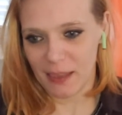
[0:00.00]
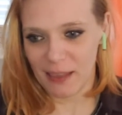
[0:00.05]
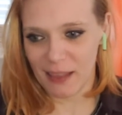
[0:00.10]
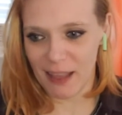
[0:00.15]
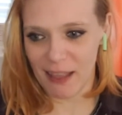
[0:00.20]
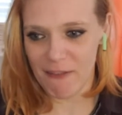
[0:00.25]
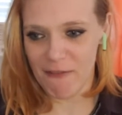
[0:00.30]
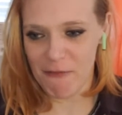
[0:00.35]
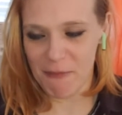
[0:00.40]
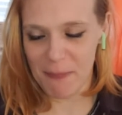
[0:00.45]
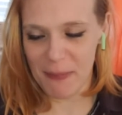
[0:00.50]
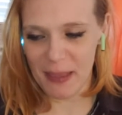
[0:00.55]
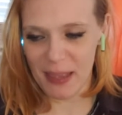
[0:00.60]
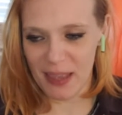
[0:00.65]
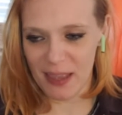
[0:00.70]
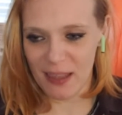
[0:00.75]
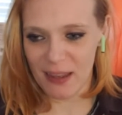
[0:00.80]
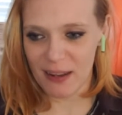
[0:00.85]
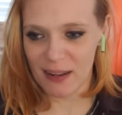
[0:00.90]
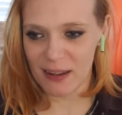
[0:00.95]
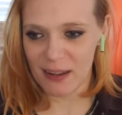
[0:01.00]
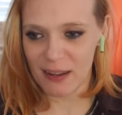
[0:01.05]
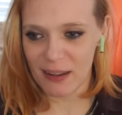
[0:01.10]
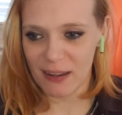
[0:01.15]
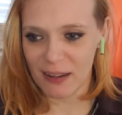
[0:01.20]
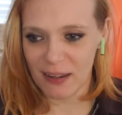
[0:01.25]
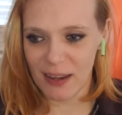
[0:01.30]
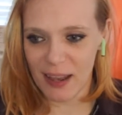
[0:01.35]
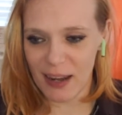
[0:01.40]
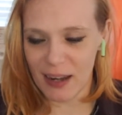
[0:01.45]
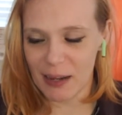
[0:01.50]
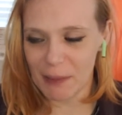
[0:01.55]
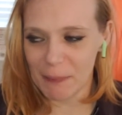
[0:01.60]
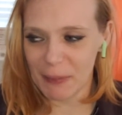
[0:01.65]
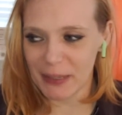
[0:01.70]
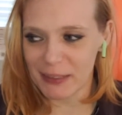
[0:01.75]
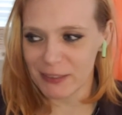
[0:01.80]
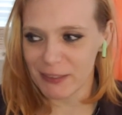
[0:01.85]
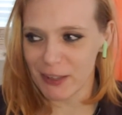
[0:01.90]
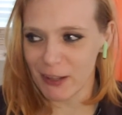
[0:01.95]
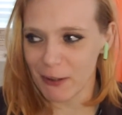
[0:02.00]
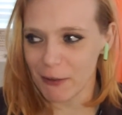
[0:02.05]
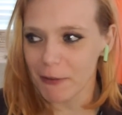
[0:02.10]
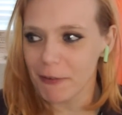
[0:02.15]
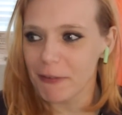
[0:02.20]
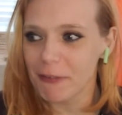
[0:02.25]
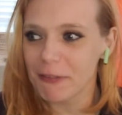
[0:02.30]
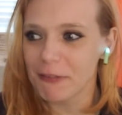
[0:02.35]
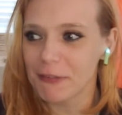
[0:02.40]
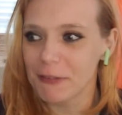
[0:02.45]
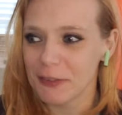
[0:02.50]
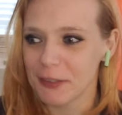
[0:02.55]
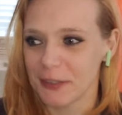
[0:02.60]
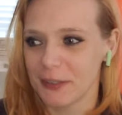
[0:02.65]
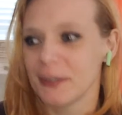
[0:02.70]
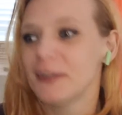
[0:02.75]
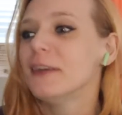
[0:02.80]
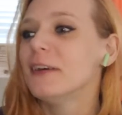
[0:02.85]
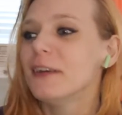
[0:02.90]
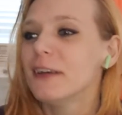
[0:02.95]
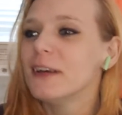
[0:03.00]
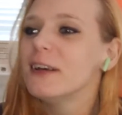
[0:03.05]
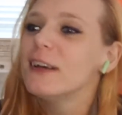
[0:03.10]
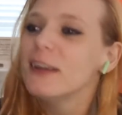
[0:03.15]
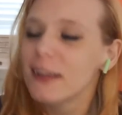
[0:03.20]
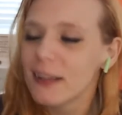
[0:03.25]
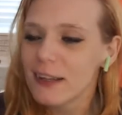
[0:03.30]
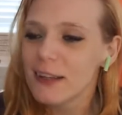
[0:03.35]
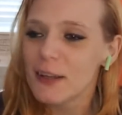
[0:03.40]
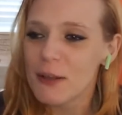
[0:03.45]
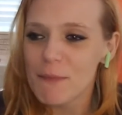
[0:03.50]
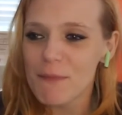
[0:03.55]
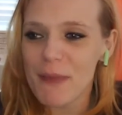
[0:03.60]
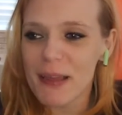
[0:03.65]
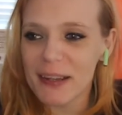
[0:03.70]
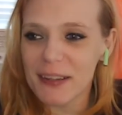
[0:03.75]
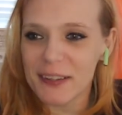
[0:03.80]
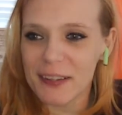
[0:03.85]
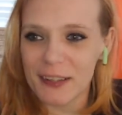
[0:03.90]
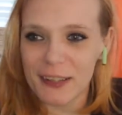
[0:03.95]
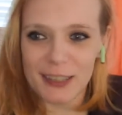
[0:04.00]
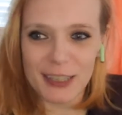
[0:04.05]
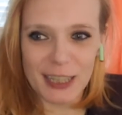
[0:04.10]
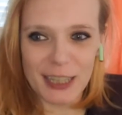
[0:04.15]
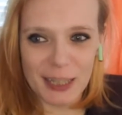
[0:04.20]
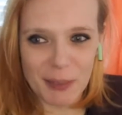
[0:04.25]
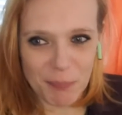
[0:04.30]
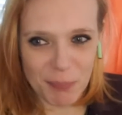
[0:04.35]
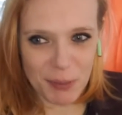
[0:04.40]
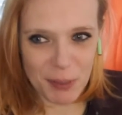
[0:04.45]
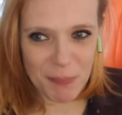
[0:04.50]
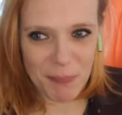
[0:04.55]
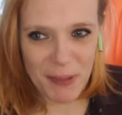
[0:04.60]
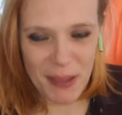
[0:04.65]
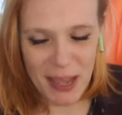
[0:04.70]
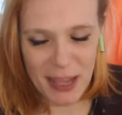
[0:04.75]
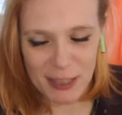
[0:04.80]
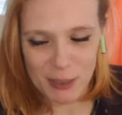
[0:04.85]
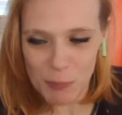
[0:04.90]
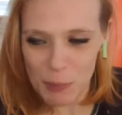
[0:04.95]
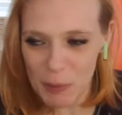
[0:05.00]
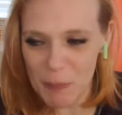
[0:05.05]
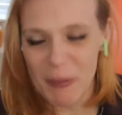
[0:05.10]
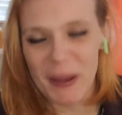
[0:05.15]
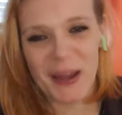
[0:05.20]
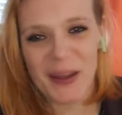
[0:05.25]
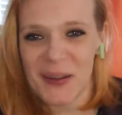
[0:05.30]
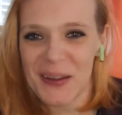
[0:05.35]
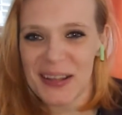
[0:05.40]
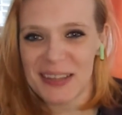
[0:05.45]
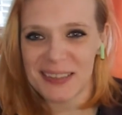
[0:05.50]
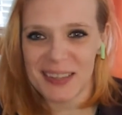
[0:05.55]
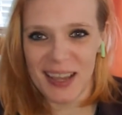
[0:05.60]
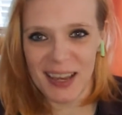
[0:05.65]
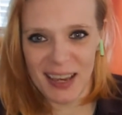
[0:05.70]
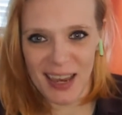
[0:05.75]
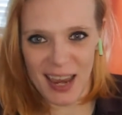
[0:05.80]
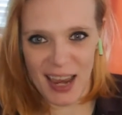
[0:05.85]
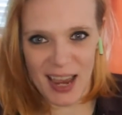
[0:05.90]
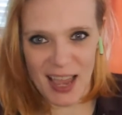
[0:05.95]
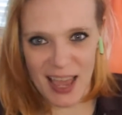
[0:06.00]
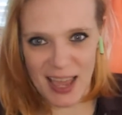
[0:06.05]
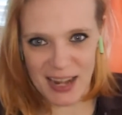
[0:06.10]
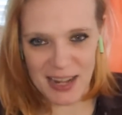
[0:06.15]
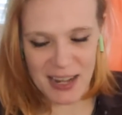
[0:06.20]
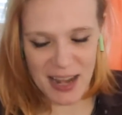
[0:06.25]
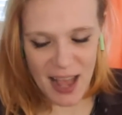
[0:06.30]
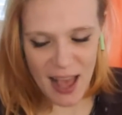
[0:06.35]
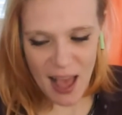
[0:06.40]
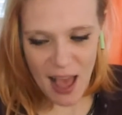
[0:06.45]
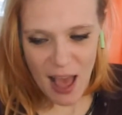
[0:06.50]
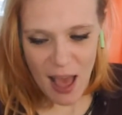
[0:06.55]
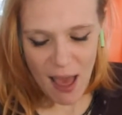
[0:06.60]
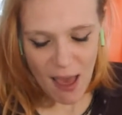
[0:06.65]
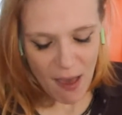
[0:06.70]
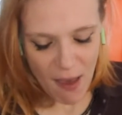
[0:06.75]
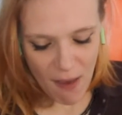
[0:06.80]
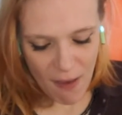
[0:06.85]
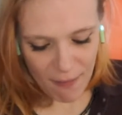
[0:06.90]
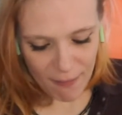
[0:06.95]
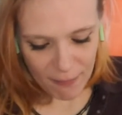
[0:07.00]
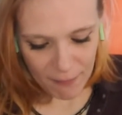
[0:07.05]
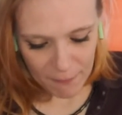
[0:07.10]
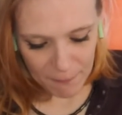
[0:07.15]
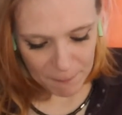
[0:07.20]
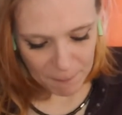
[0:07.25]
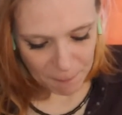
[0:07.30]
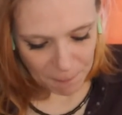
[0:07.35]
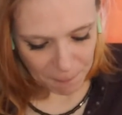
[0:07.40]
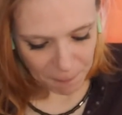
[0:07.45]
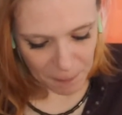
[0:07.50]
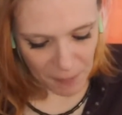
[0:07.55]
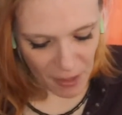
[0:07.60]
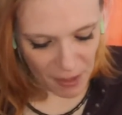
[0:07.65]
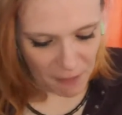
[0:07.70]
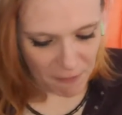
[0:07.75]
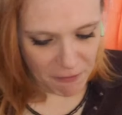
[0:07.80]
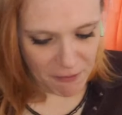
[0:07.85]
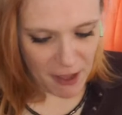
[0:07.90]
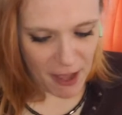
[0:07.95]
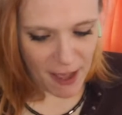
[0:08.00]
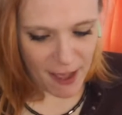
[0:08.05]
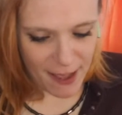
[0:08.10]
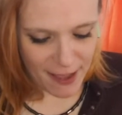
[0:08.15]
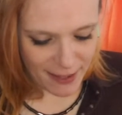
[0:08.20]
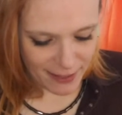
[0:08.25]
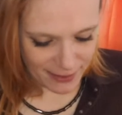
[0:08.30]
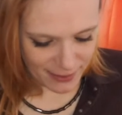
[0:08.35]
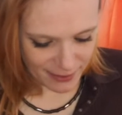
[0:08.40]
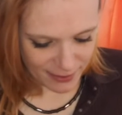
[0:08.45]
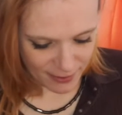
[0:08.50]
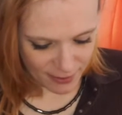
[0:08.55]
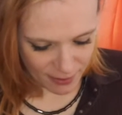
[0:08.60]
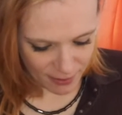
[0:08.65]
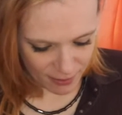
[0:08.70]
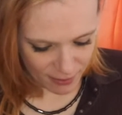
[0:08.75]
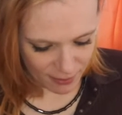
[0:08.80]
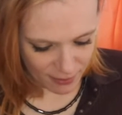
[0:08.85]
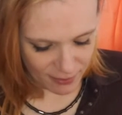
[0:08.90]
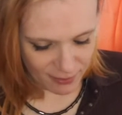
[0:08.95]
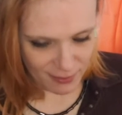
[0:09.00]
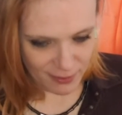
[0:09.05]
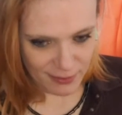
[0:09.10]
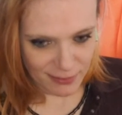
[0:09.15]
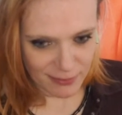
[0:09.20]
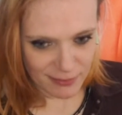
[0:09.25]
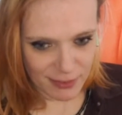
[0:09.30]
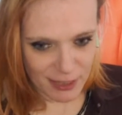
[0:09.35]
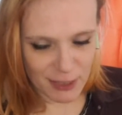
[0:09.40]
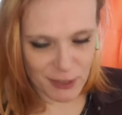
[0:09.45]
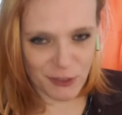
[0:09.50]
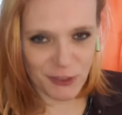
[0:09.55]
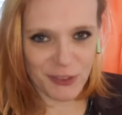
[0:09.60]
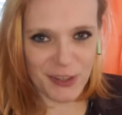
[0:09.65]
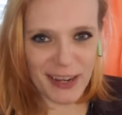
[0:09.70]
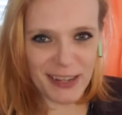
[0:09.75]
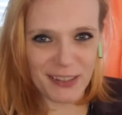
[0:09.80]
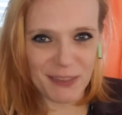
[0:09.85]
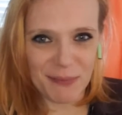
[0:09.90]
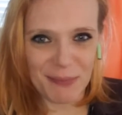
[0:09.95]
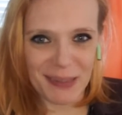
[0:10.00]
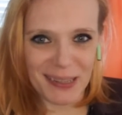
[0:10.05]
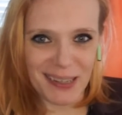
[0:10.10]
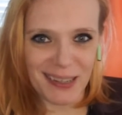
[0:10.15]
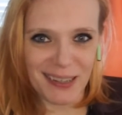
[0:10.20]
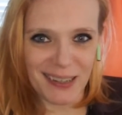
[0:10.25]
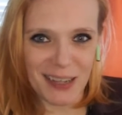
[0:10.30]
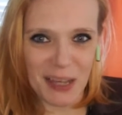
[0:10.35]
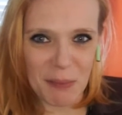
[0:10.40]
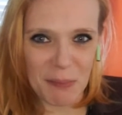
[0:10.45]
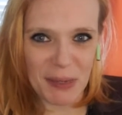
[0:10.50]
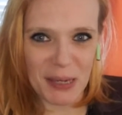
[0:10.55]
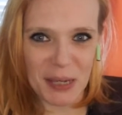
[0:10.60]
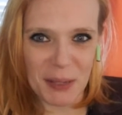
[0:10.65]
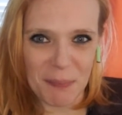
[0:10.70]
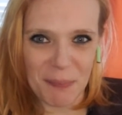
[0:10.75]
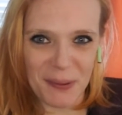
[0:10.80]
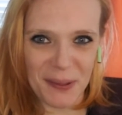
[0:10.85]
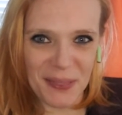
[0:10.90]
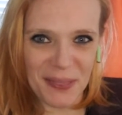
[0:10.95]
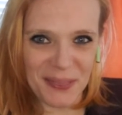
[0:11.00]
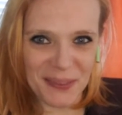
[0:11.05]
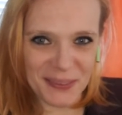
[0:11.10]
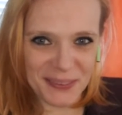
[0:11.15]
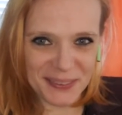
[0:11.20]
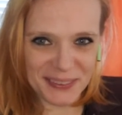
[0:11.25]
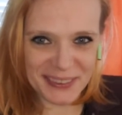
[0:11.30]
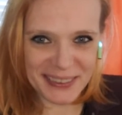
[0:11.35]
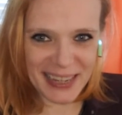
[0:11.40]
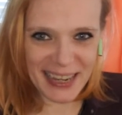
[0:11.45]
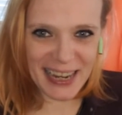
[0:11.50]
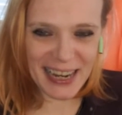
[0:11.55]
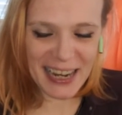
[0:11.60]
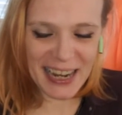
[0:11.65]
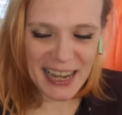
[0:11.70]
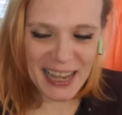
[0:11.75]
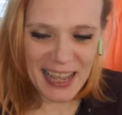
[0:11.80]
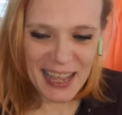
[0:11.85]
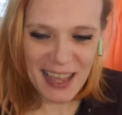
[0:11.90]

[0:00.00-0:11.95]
I've been getting myself mentally as prepared as I can. I've got a hysterectomy coming up on Thursday.